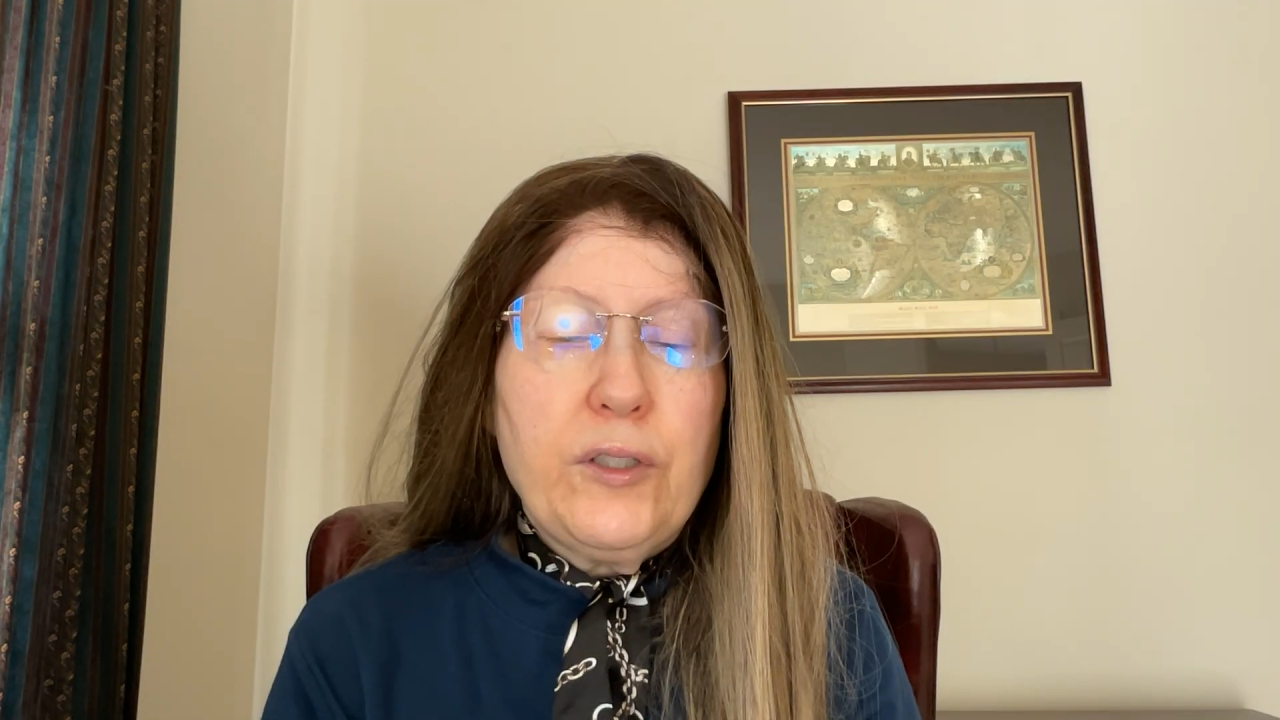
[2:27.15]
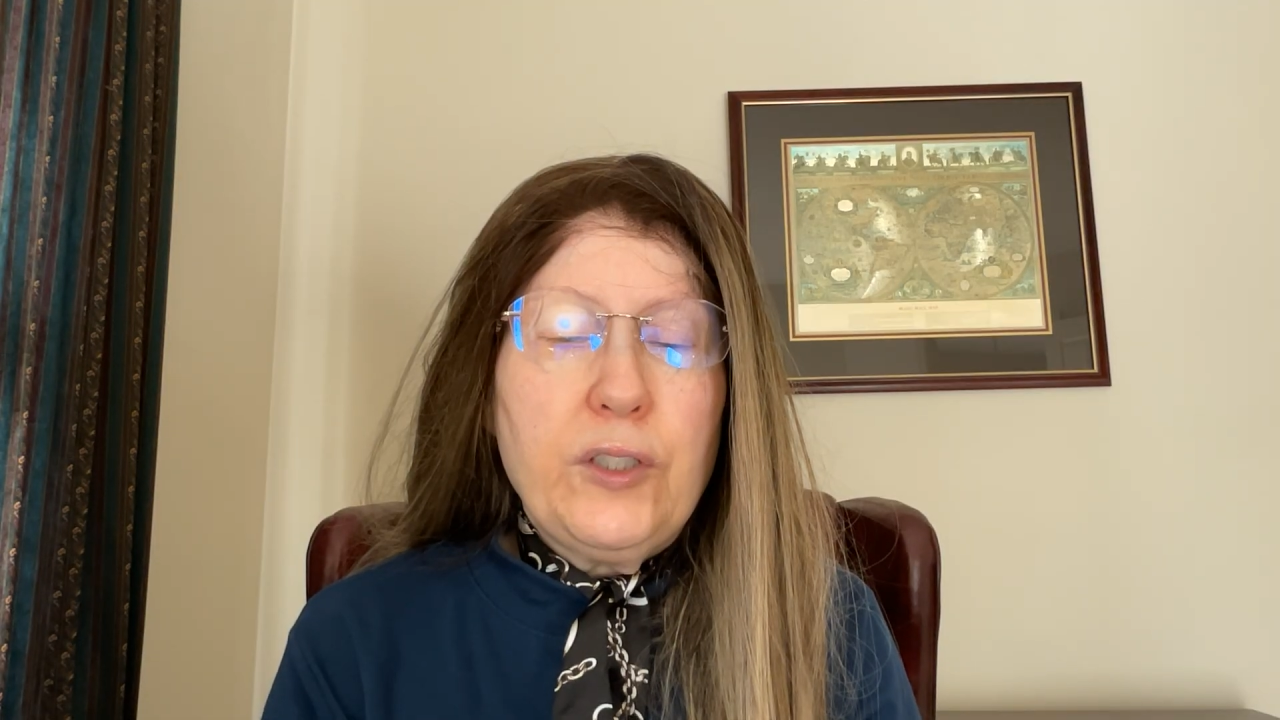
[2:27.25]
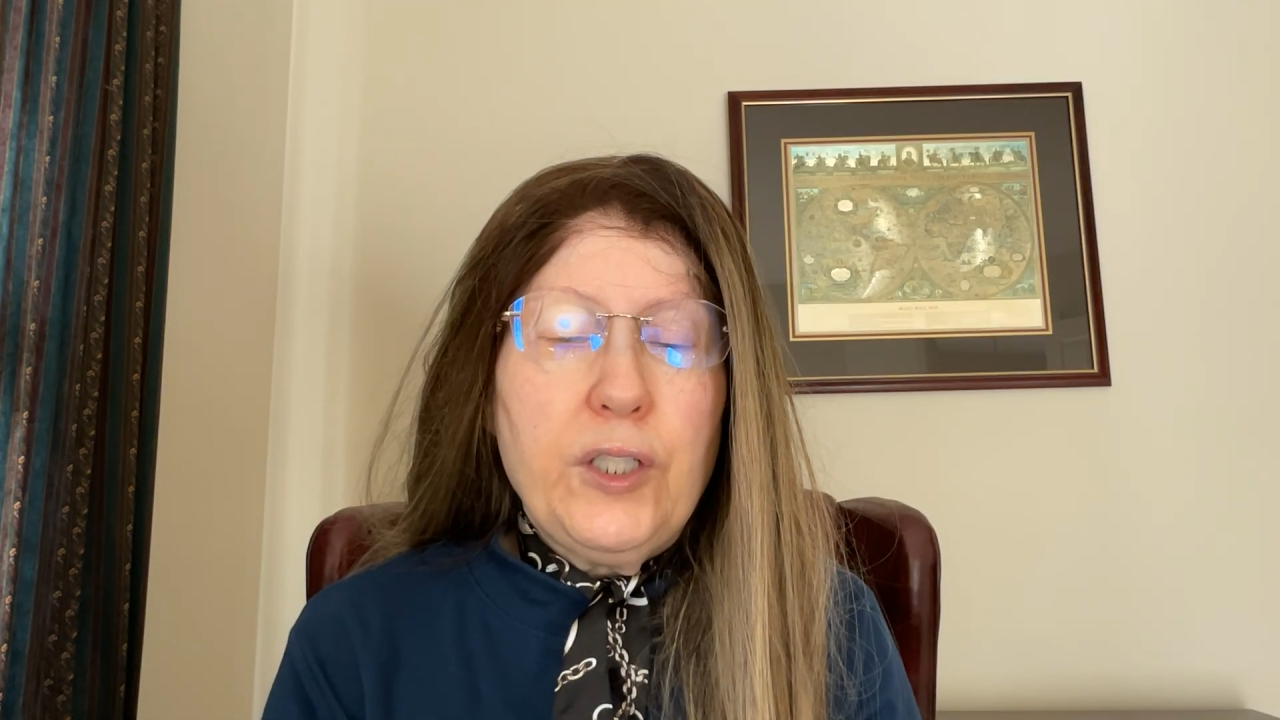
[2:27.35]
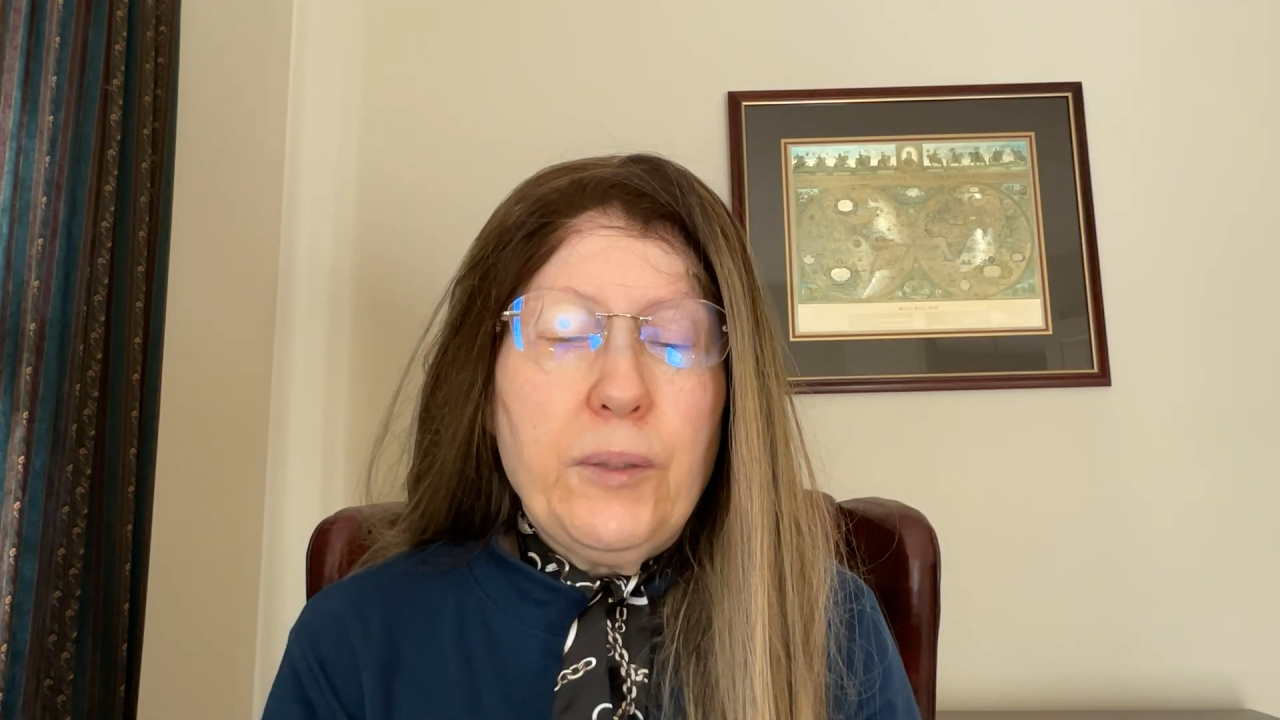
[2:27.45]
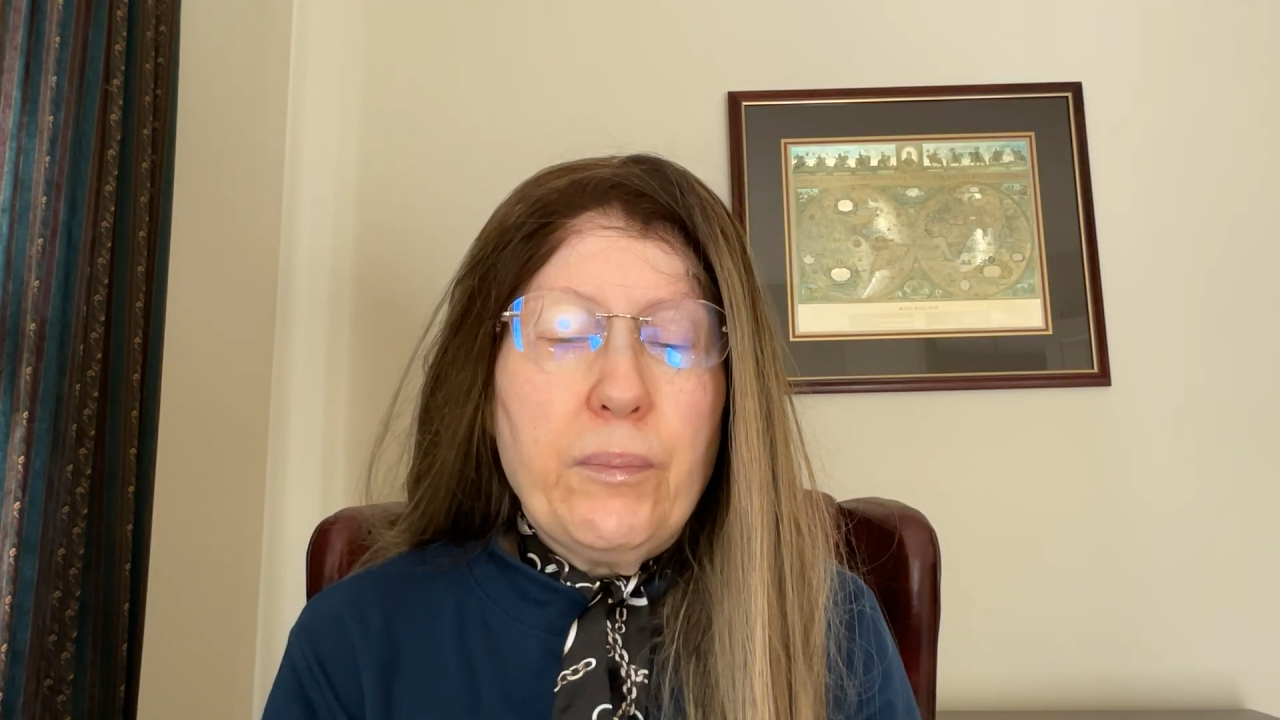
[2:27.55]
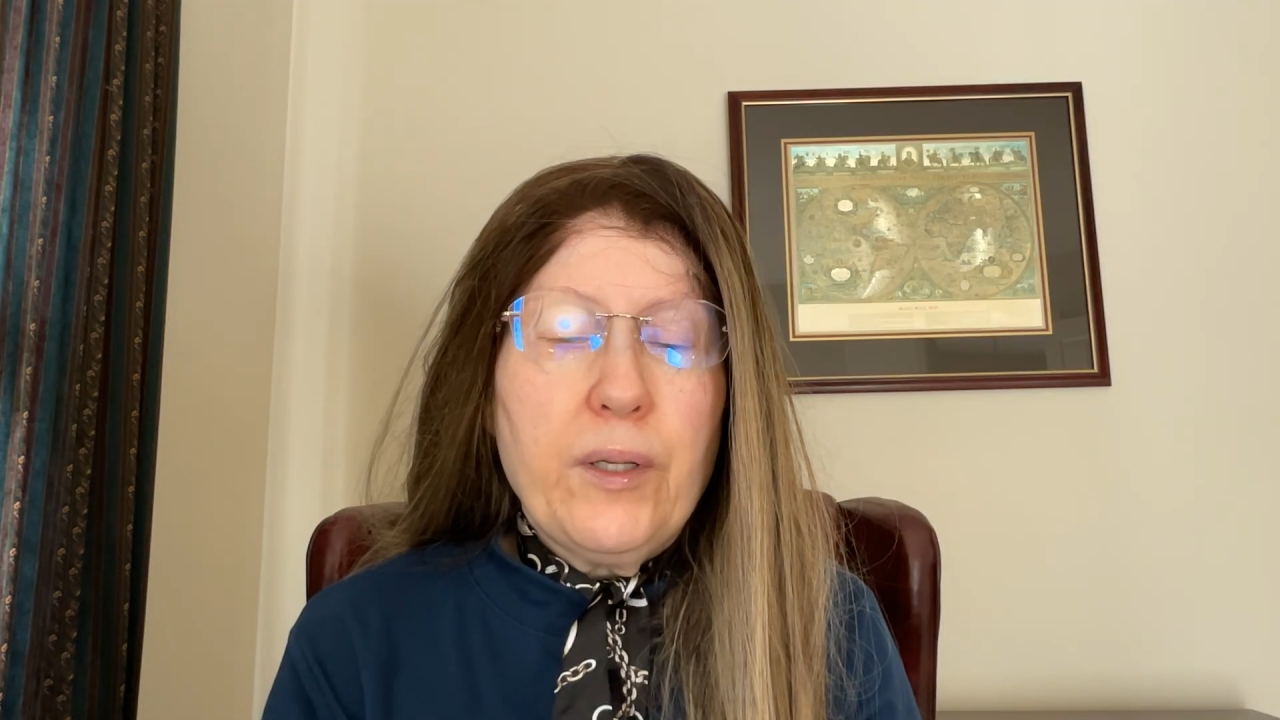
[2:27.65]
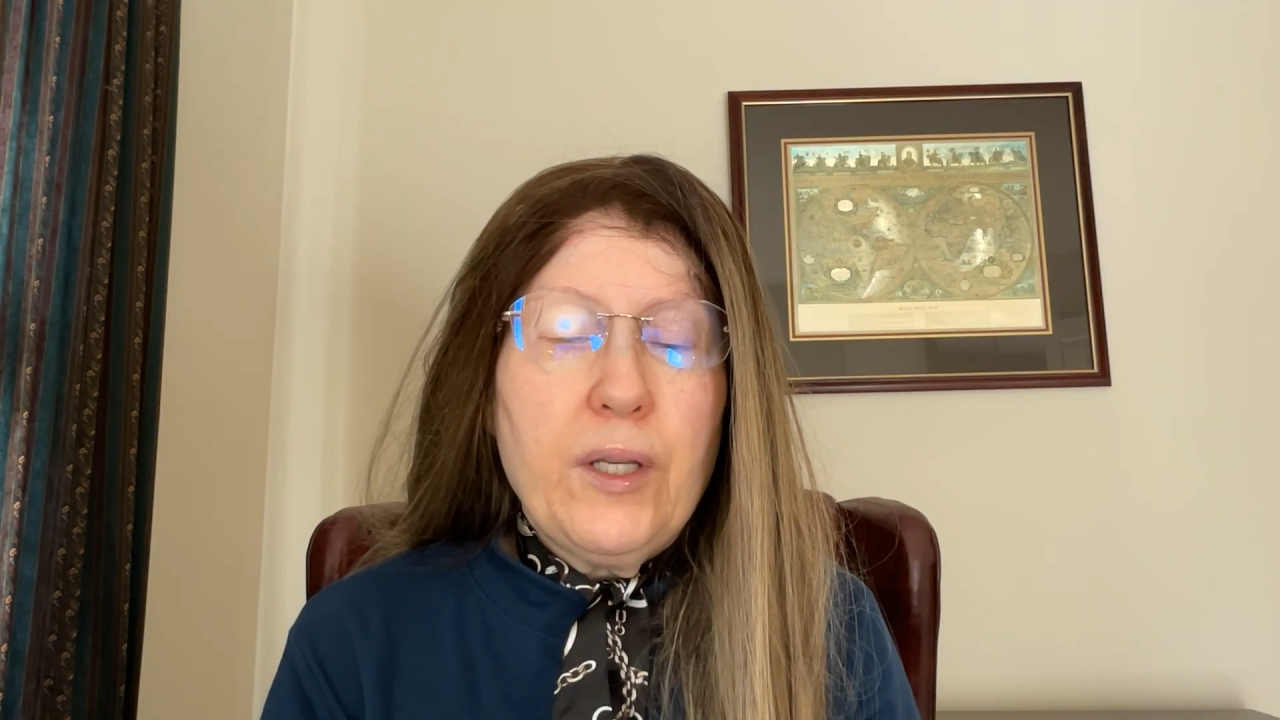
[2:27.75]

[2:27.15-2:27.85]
cheap.